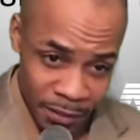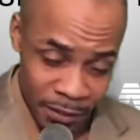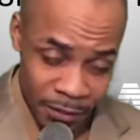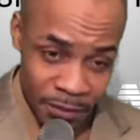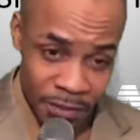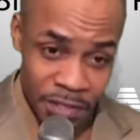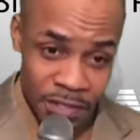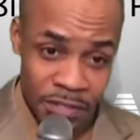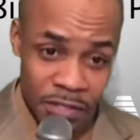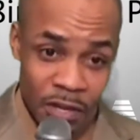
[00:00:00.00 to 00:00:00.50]
Now,
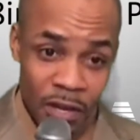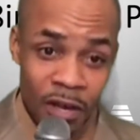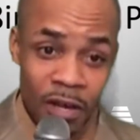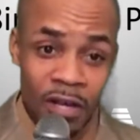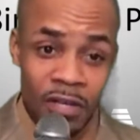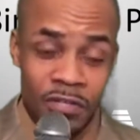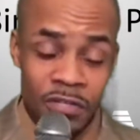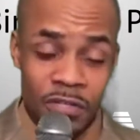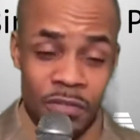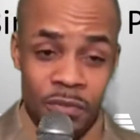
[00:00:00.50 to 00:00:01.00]
this
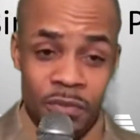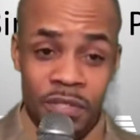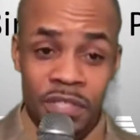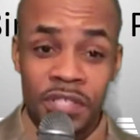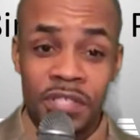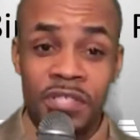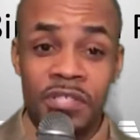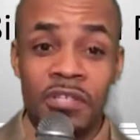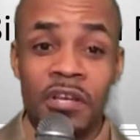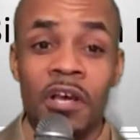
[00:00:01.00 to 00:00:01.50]

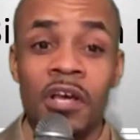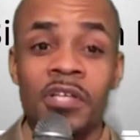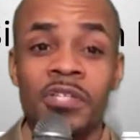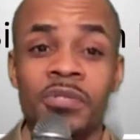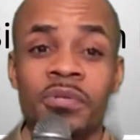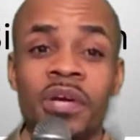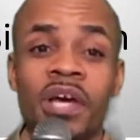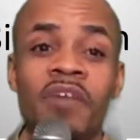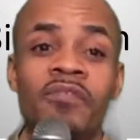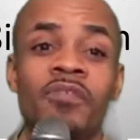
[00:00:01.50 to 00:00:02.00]
is
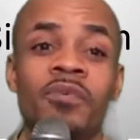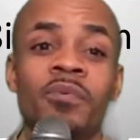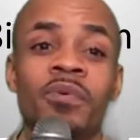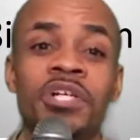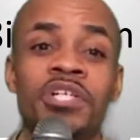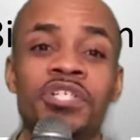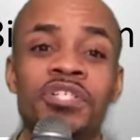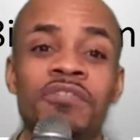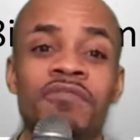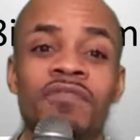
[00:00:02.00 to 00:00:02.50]
also after
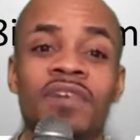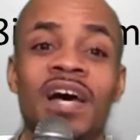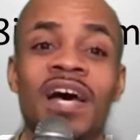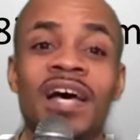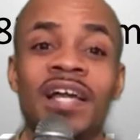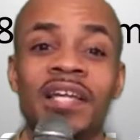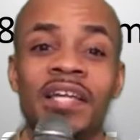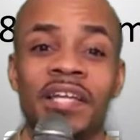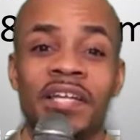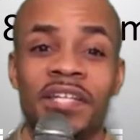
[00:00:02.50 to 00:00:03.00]
Russia
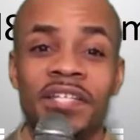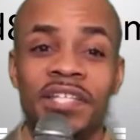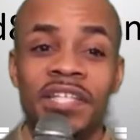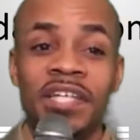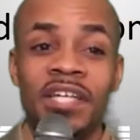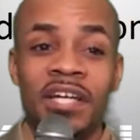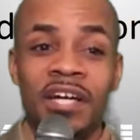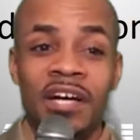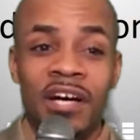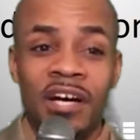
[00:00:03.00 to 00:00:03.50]
violated
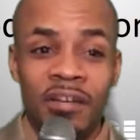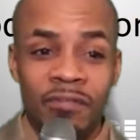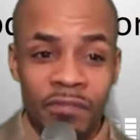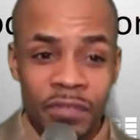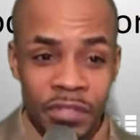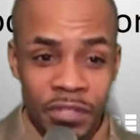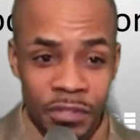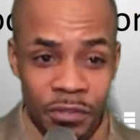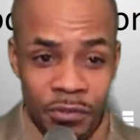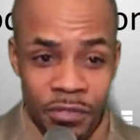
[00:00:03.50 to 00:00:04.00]

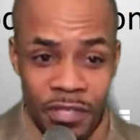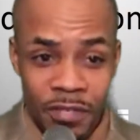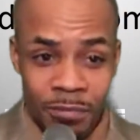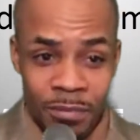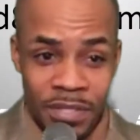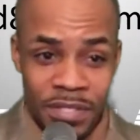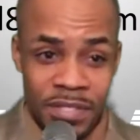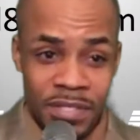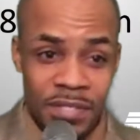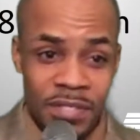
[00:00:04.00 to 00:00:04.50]
de-conflict
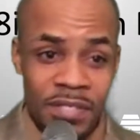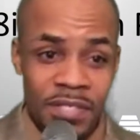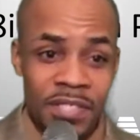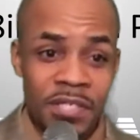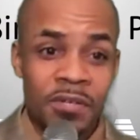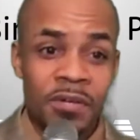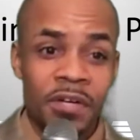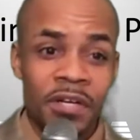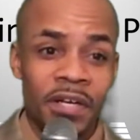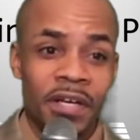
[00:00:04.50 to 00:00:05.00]
agreements in
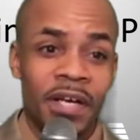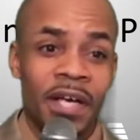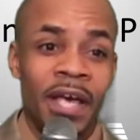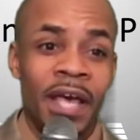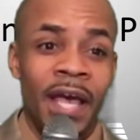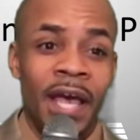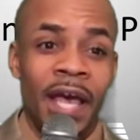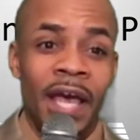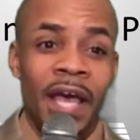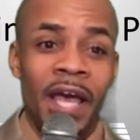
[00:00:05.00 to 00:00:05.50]
Syria,
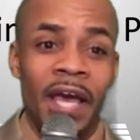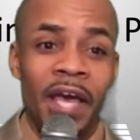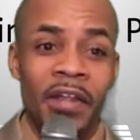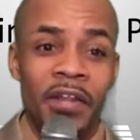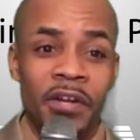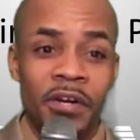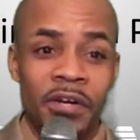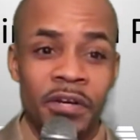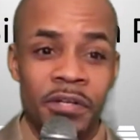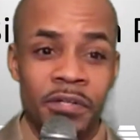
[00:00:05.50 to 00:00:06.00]
and
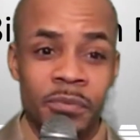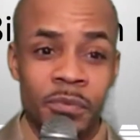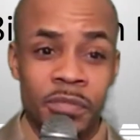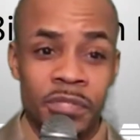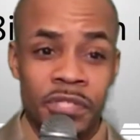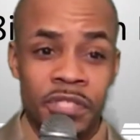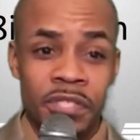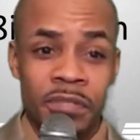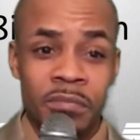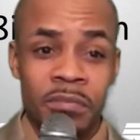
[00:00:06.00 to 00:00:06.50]
there
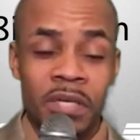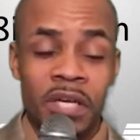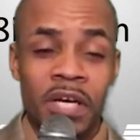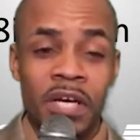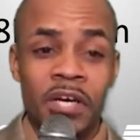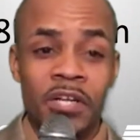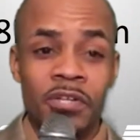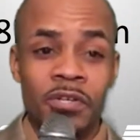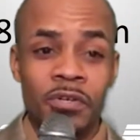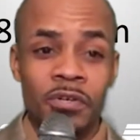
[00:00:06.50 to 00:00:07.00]
was some
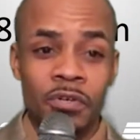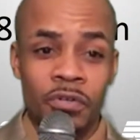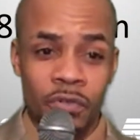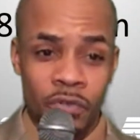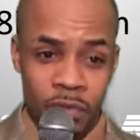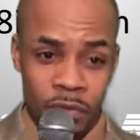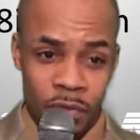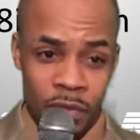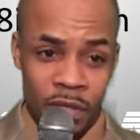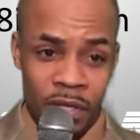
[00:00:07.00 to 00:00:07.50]
other,
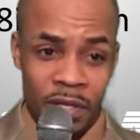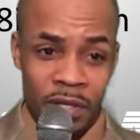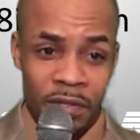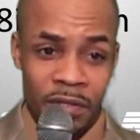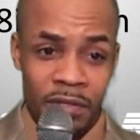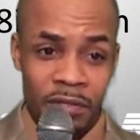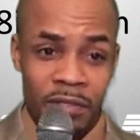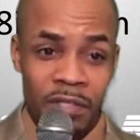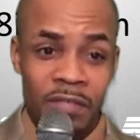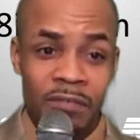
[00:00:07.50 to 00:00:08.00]

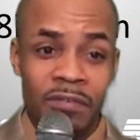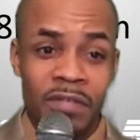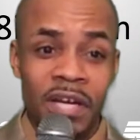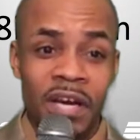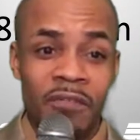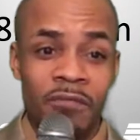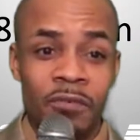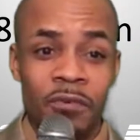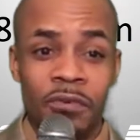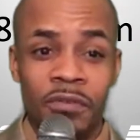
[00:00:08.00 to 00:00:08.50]
and even
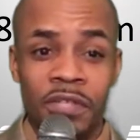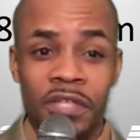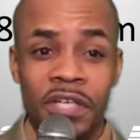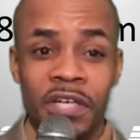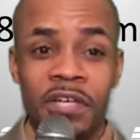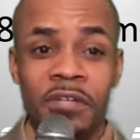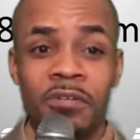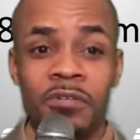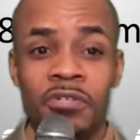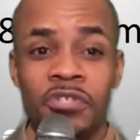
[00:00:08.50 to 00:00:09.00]
after the
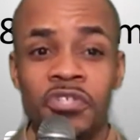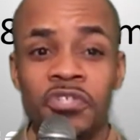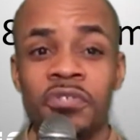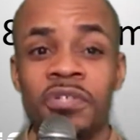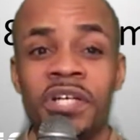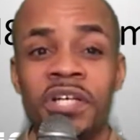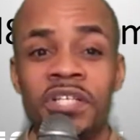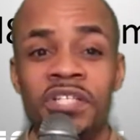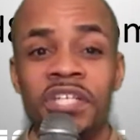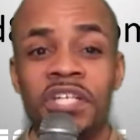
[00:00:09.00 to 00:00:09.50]
other
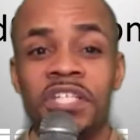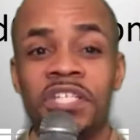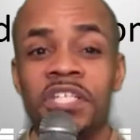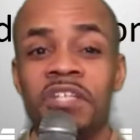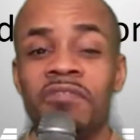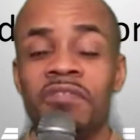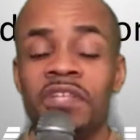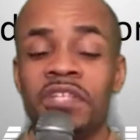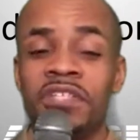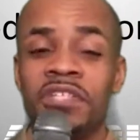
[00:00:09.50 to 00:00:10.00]
strange
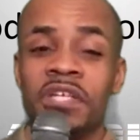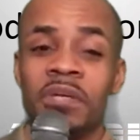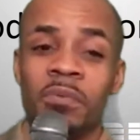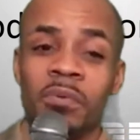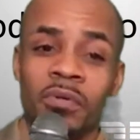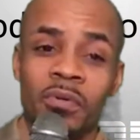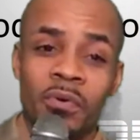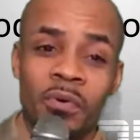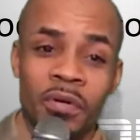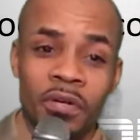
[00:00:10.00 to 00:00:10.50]
activities that
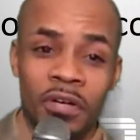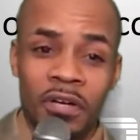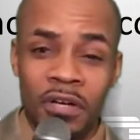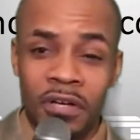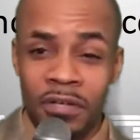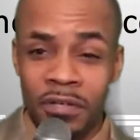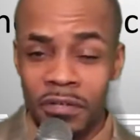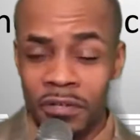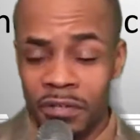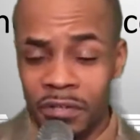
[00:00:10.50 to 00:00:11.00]
were going
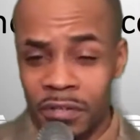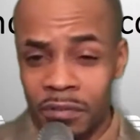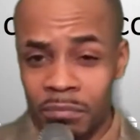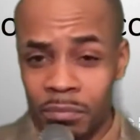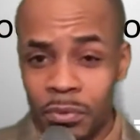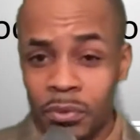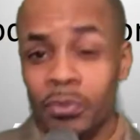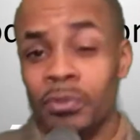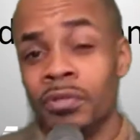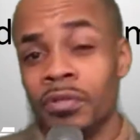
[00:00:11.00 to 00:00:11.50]
on the
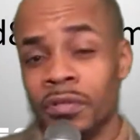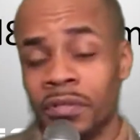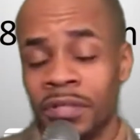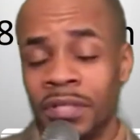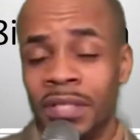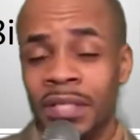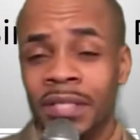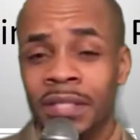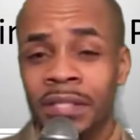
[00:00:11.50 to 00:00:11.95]
computer,